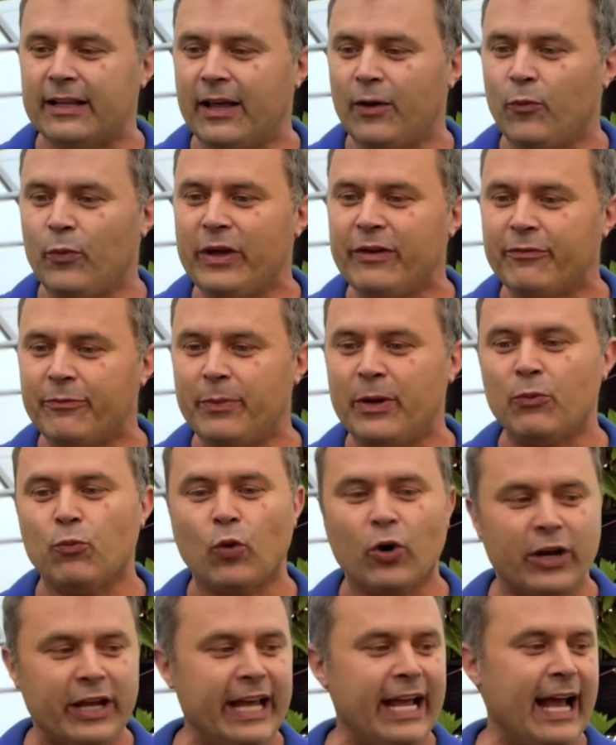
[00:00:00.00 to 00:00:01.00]
We've been
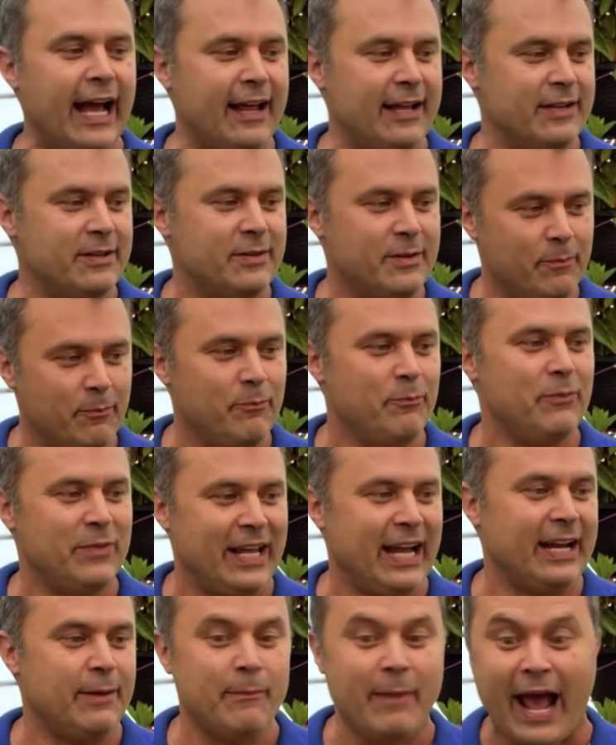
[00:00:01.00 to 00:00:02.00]
working on
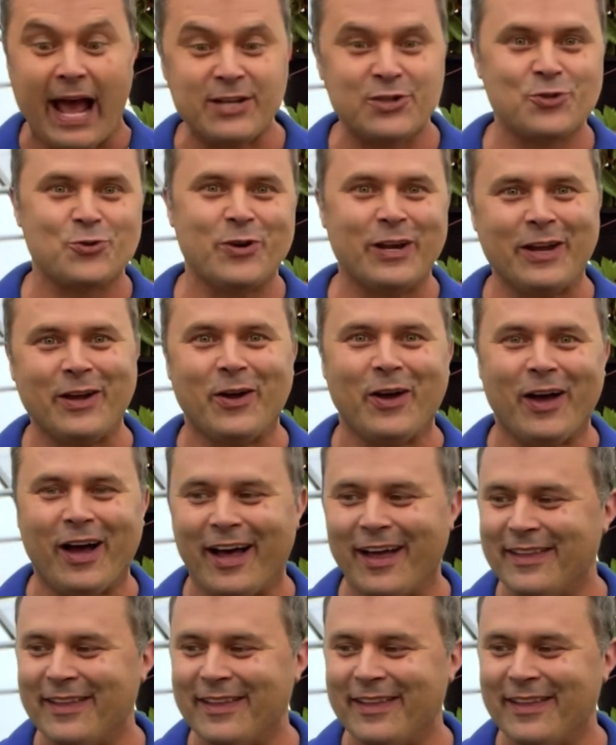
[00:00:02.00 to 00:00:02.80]
kind of mastering